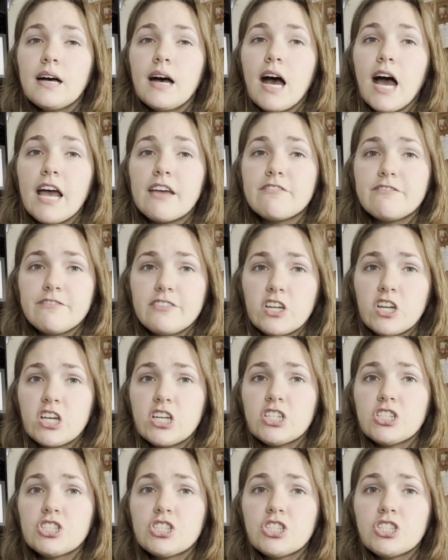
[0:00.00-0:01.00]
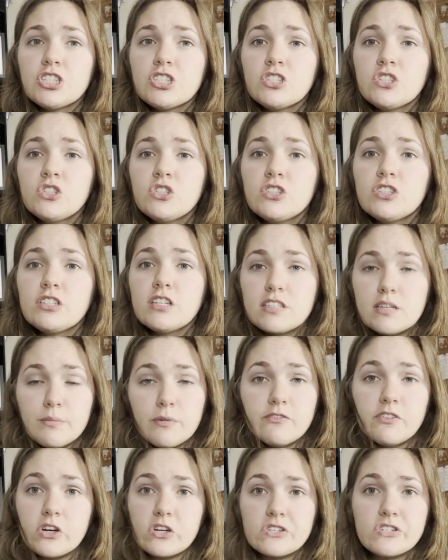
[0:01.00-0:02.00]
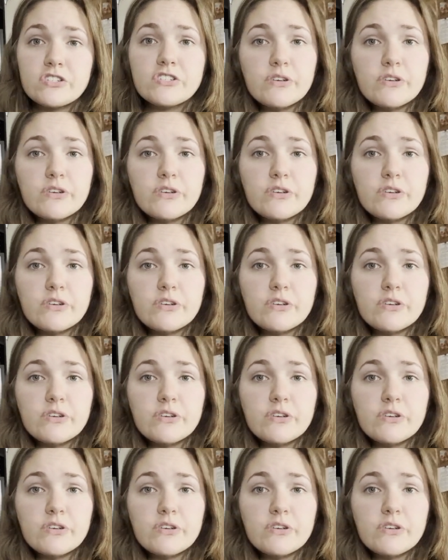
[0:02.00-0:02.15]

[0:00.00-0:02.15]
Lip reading: I finished December 1st,